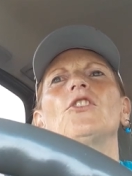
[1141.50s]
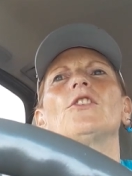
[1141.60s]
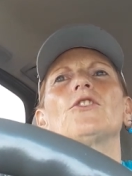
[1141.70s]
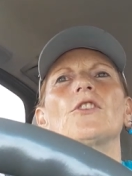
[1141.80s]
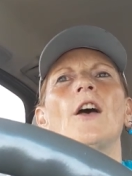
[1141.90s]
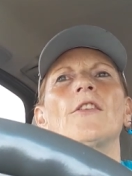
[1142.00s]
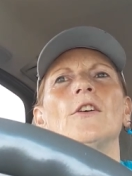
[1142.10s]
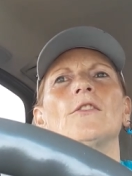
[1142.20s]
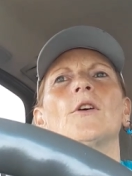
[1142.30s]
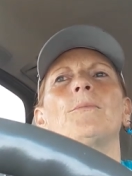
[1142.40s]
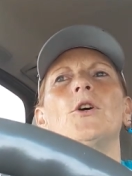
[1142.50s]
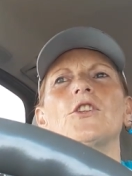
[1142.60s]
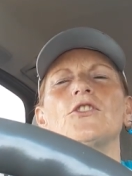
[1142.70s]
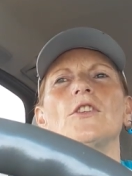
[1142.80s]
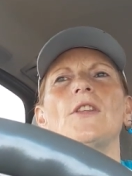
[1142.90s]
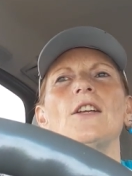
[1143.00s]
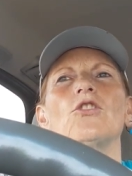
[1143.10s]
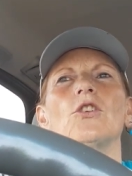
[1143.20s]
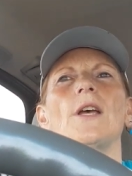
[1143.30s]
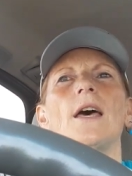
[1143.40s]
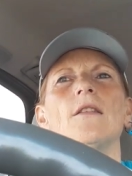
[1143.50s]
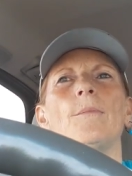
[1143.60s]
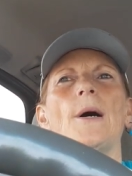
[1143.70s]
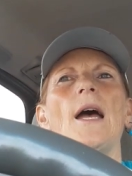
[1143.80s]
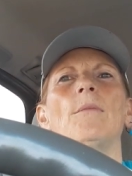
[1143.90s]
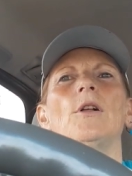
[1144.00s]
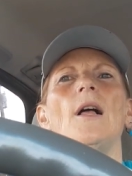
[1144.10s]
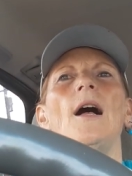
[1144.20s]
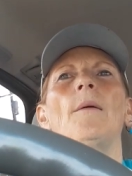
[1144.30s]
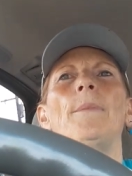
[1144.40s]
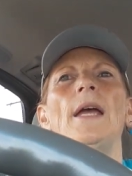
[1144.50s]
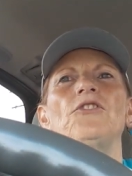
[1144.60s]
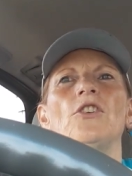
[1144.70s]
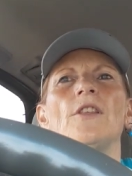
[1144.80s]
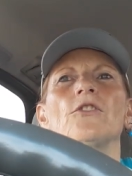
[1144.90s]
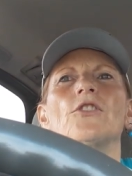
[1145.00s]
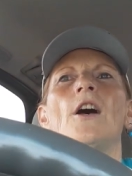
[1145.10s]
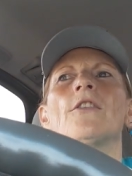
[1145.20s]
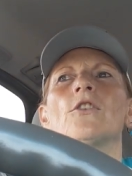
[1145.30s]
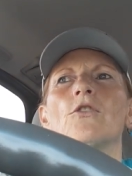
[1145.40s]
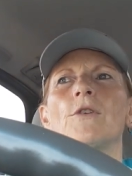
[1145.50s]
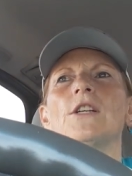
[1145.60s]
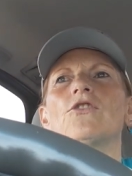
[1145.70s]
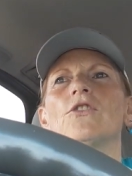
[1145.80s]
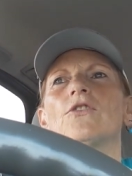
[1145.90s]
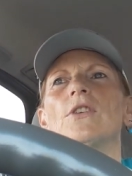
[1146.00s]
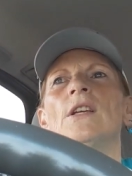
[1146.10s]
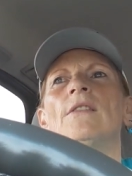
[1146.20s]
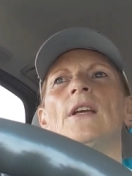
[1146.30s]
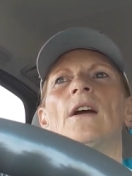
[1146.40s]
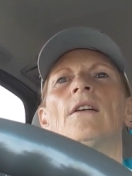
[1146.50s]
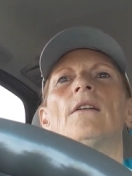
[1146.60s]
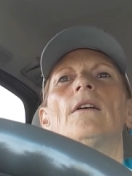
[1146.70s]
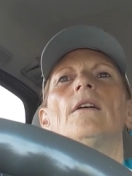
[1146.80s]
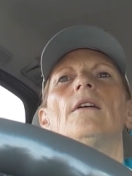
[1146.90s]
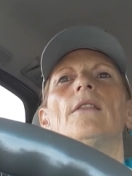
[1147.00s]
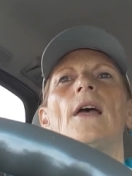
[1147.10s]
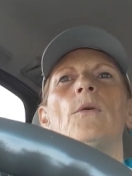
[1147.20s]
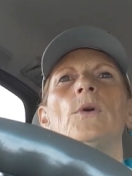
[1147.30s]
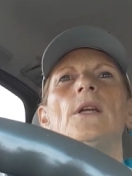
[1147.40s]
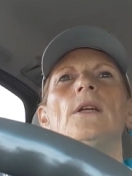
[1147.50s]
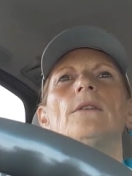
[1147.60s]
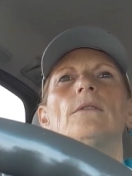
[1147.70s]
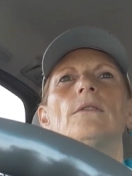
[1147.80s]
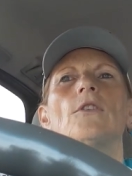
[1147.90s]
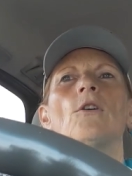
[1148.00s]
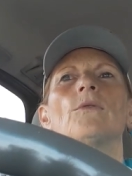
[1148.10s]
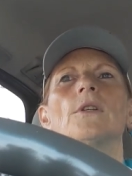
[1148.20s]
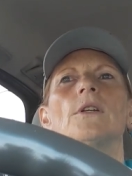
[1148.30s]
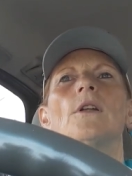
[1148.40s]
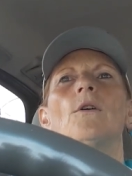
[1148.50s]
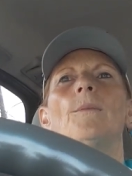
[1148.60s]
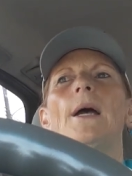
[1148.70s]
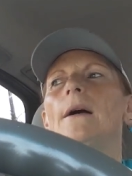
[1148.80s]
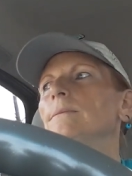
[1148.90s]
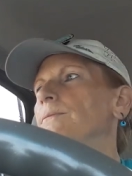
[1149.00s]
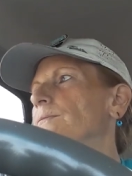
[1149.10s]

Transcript: you there's other, the books that they took out of the Bible, I'll bet you there's other creatures in there that we don't really know about.